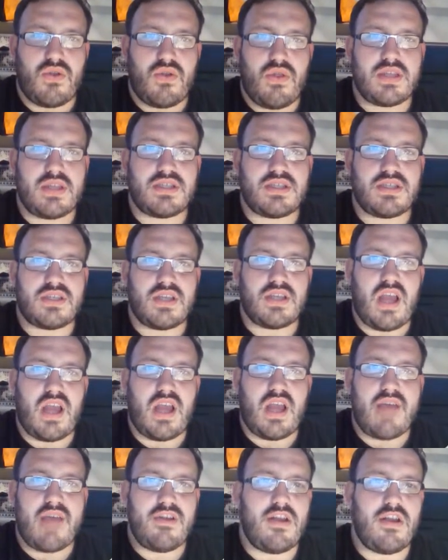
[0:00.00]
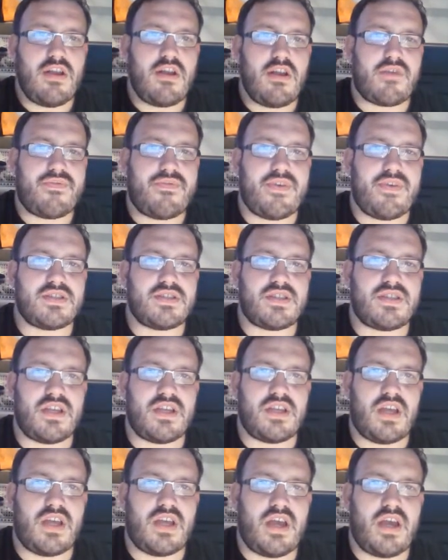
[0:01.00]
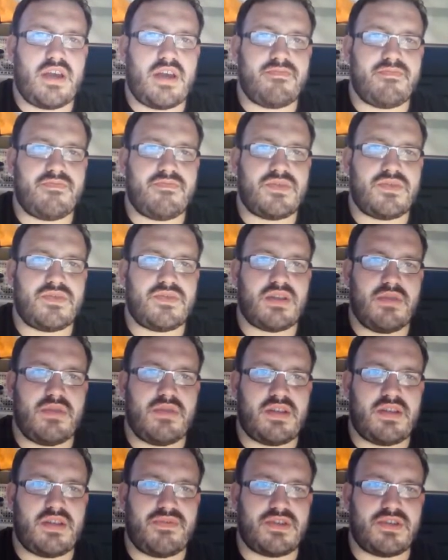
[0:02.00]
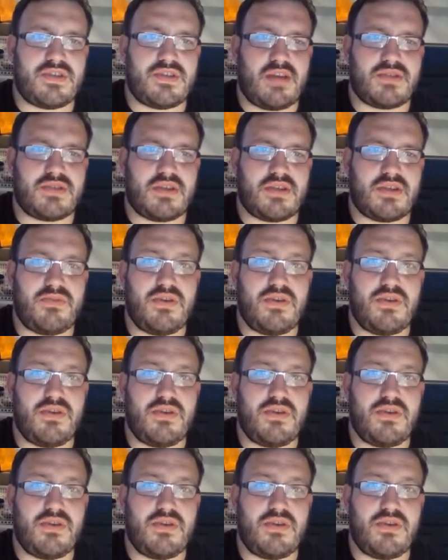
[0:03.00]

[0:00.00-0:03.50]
Let's have a look first at um, some of the different types of